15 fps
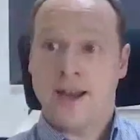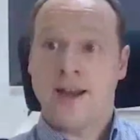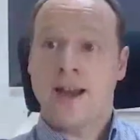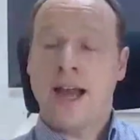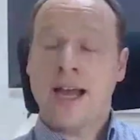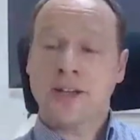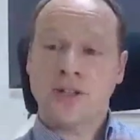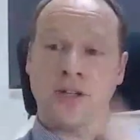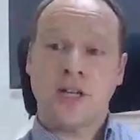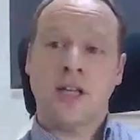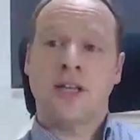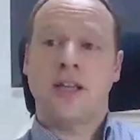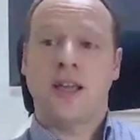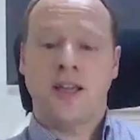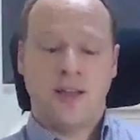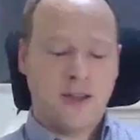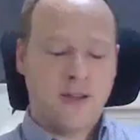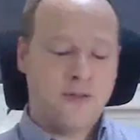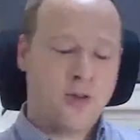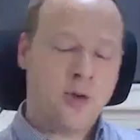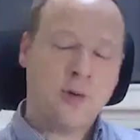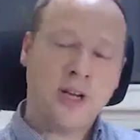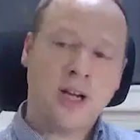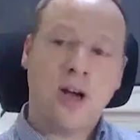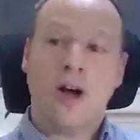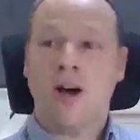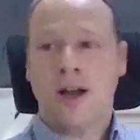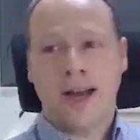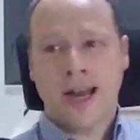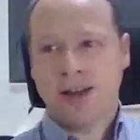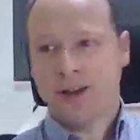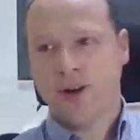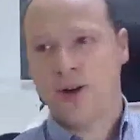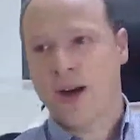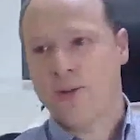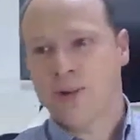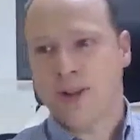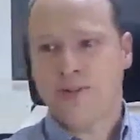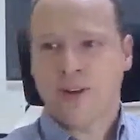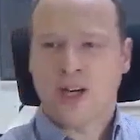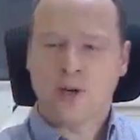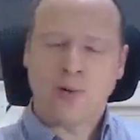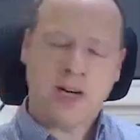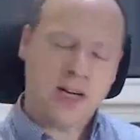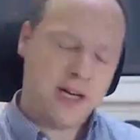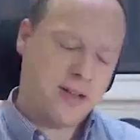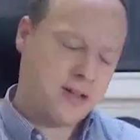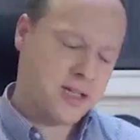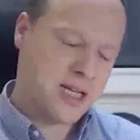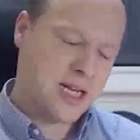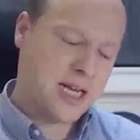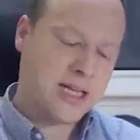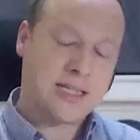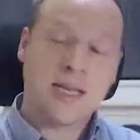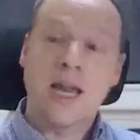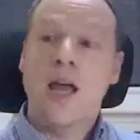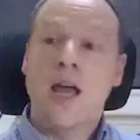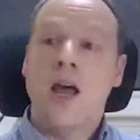actually, if you recall, and I know I went very quickly on the slides,